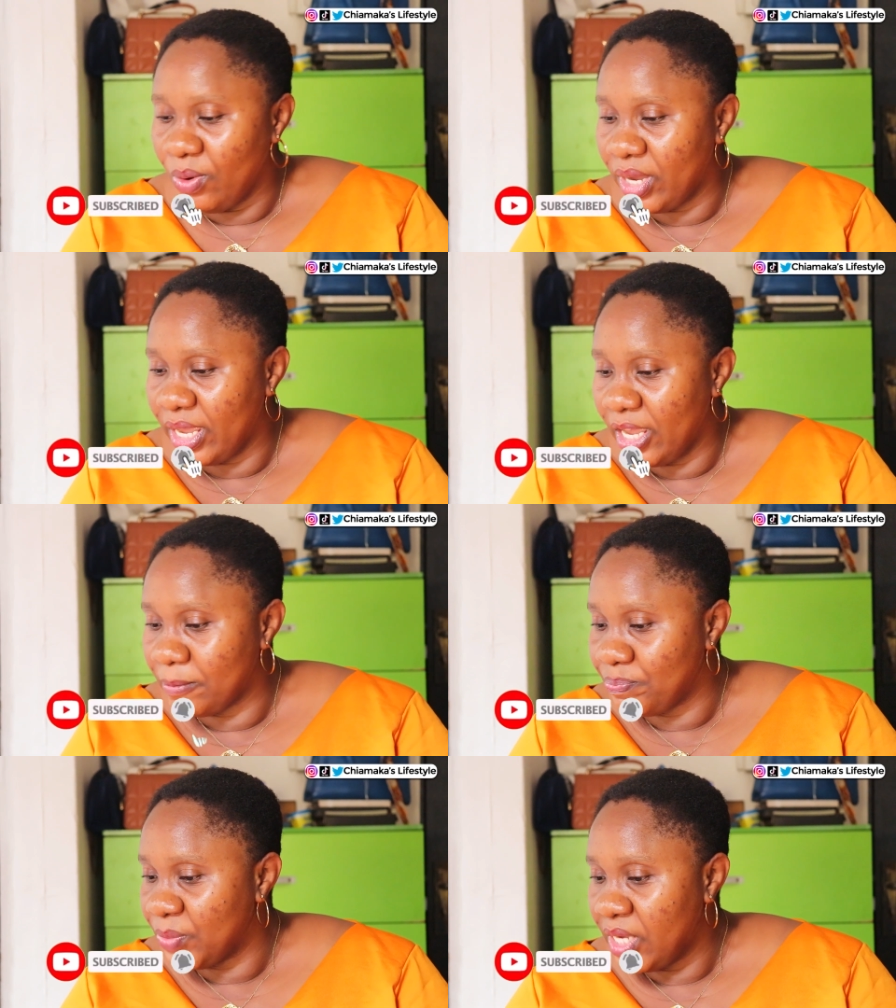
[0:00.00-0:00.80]
Okay,
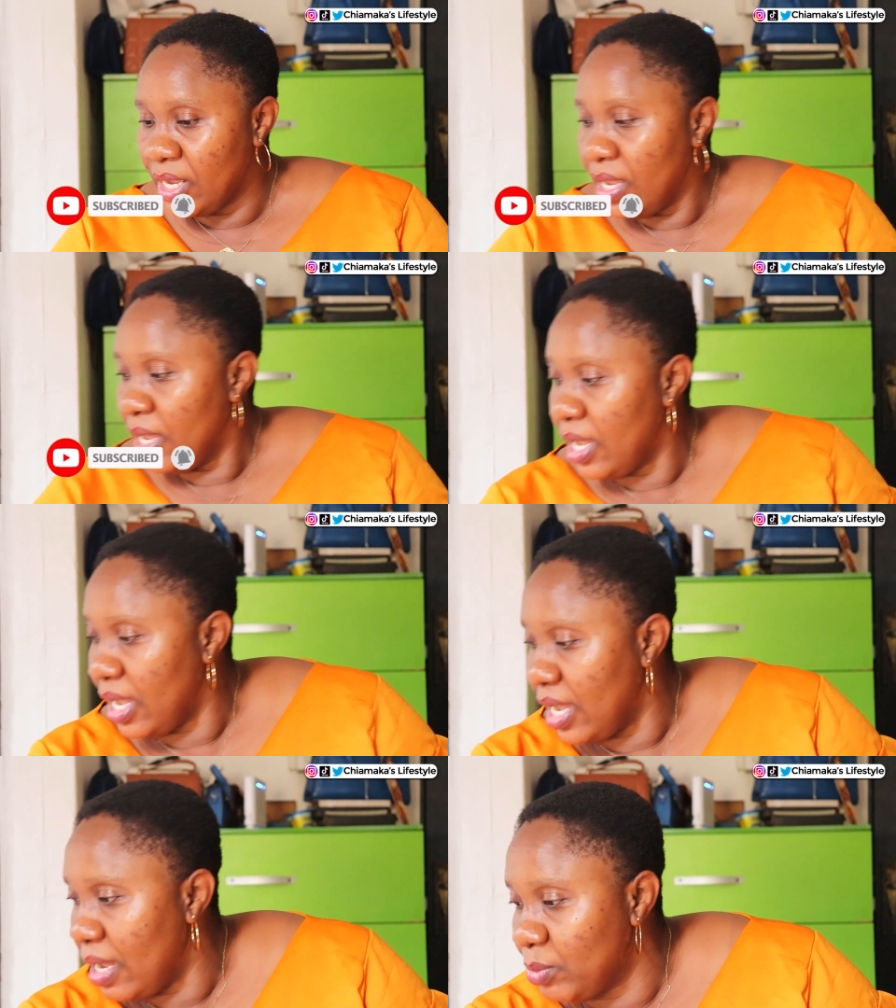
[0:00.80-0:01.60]

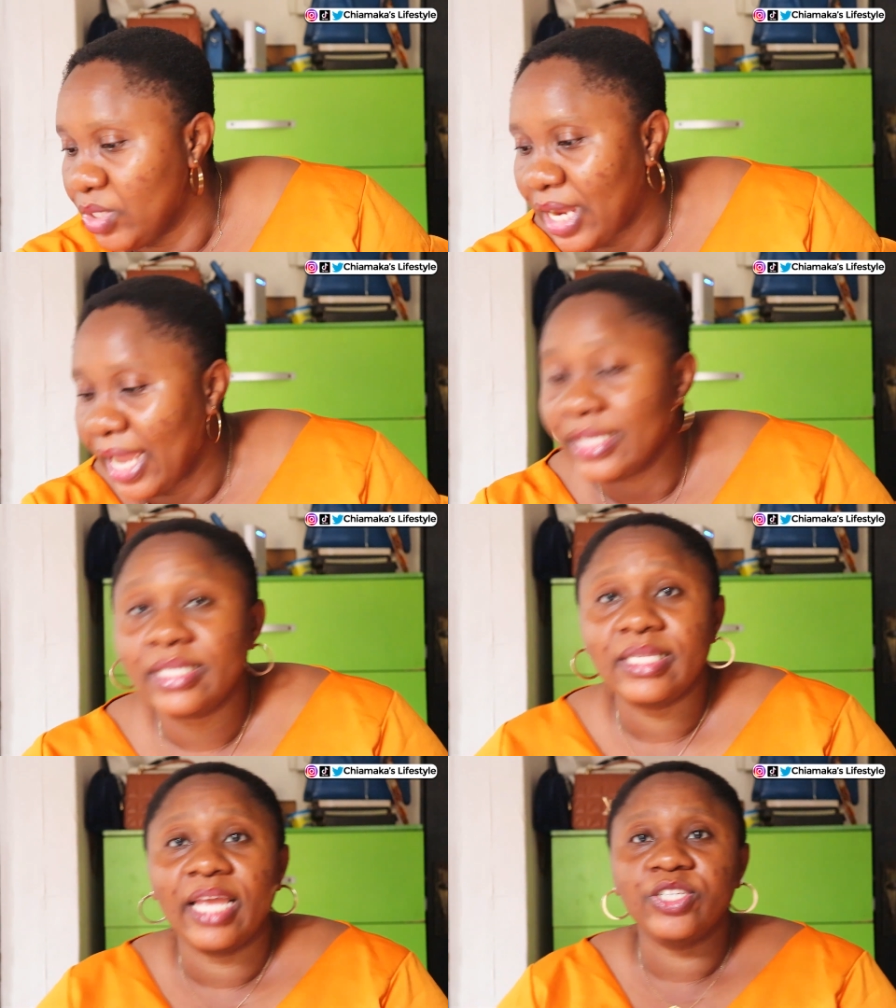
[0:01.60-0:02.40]
you
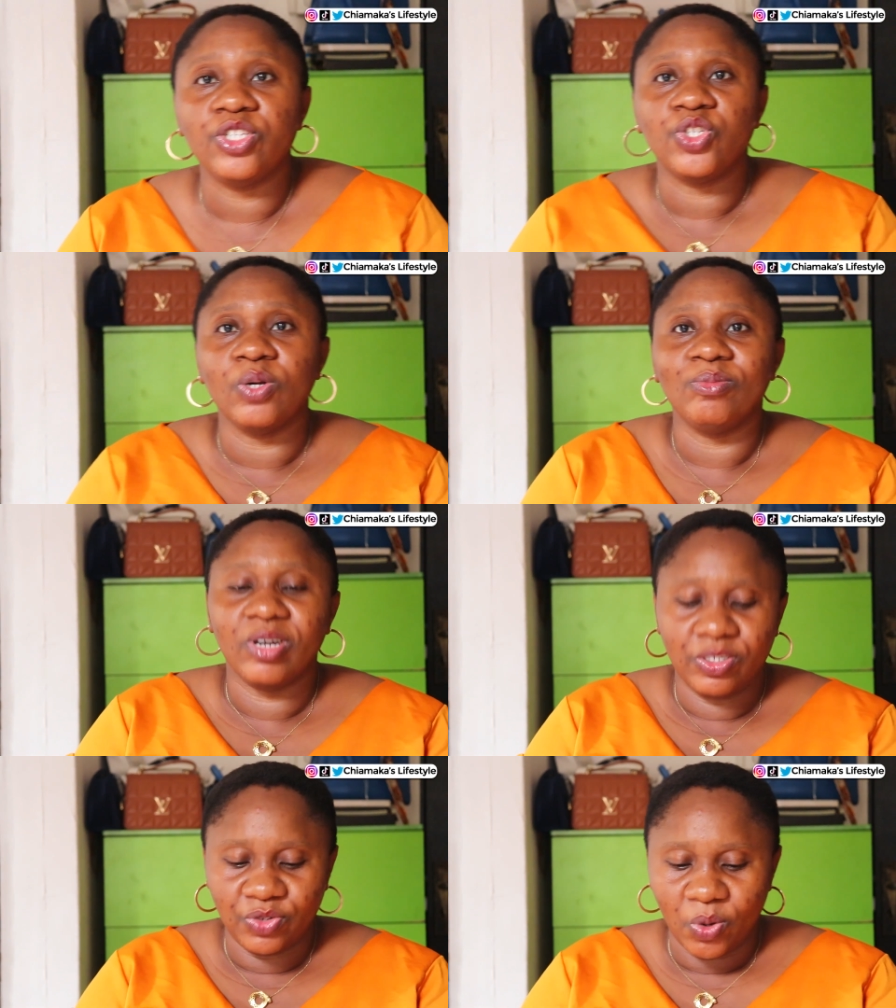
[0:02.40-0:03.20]
guys, thank you so
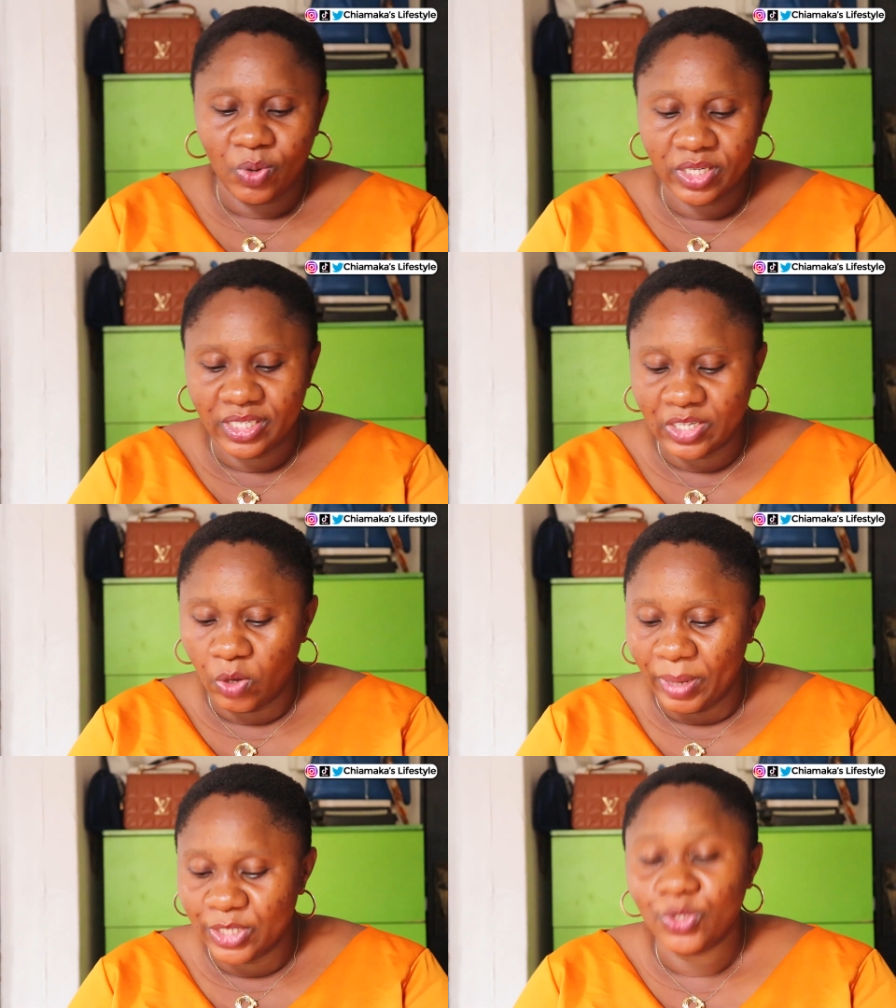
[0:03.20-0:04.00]
much for watching. I
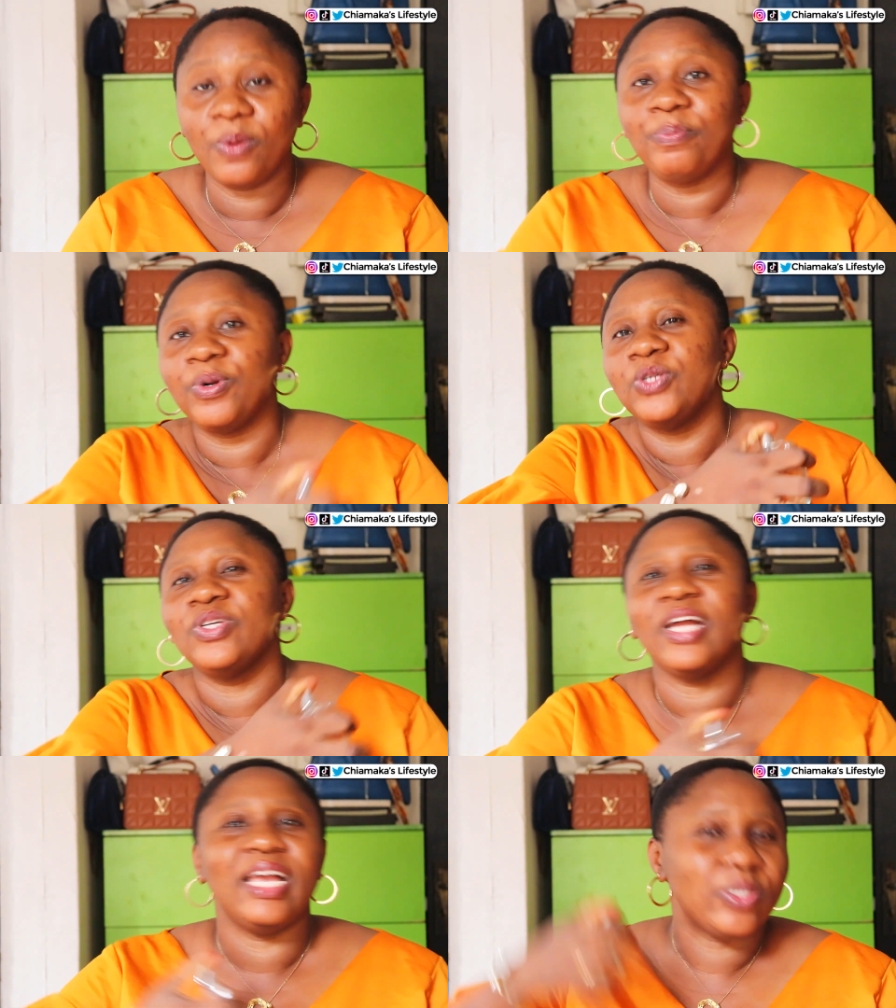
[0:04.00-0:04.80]
hope I did not bore
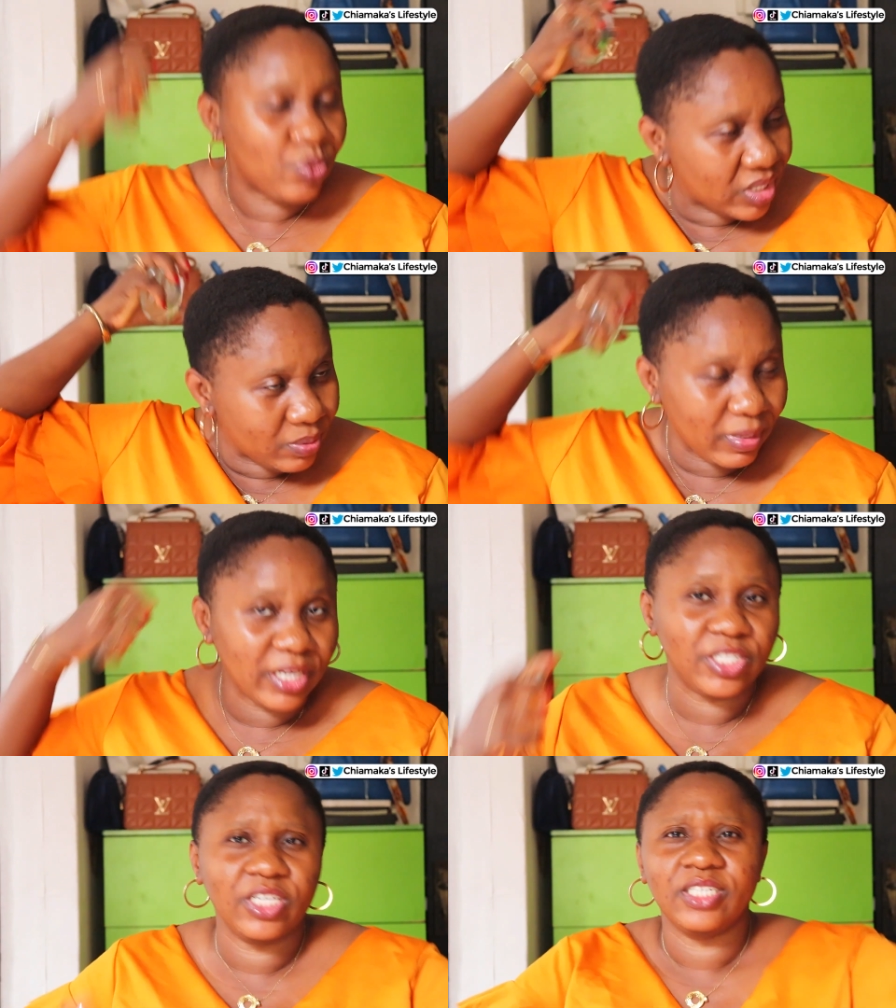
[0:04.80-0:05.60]
you guys with
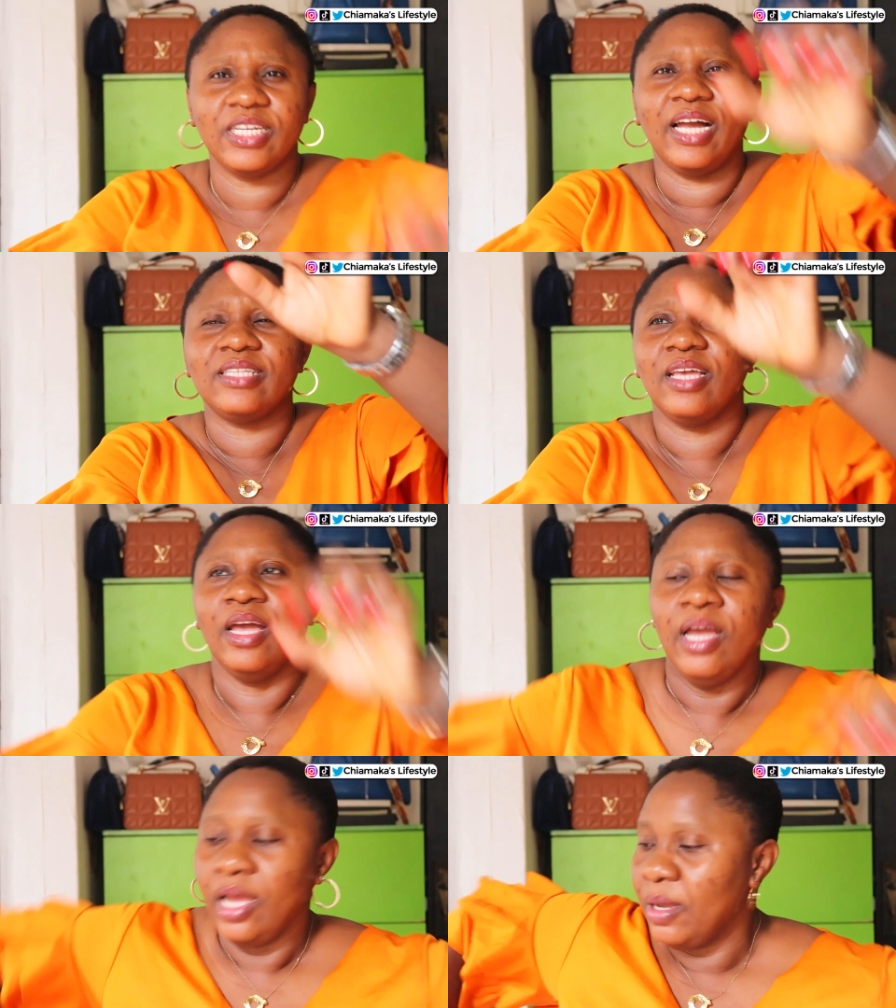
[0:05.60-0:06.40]
my chit chat.